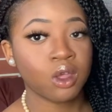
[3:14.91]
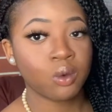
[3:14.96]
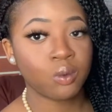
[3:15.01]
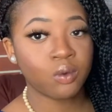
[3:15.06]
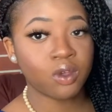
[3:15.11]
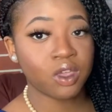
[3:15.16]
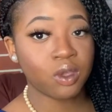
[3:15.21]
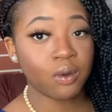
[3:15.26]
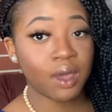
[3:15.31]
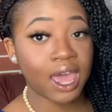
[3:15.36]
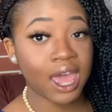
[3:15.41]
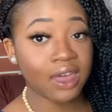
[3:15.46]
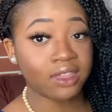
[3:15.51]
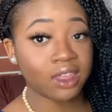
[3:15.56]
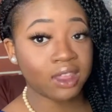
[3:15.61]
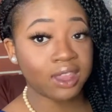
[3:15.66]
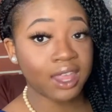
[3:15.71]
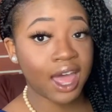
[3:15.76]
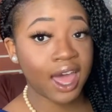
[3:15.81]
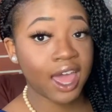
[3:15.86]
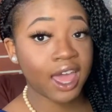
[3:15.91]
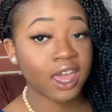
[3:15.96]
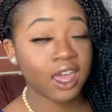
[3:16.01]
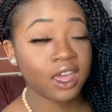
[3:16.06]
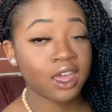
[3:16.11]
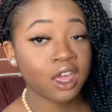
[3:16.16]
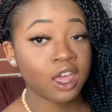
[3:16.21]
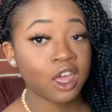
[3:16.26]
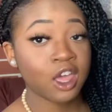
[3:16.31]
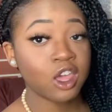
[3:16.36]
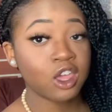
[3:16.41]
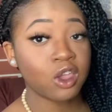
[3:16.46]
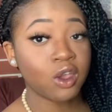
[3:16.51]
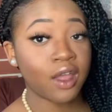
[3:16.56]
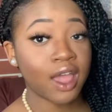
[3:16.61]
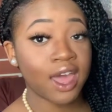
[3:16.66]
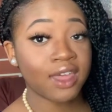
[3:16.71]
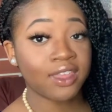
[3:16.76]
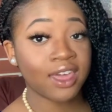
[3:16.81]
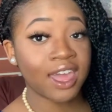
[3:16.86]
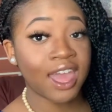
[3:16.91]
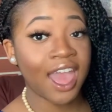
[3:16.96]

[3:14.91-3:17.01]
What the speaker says: When you add a dot, you're adding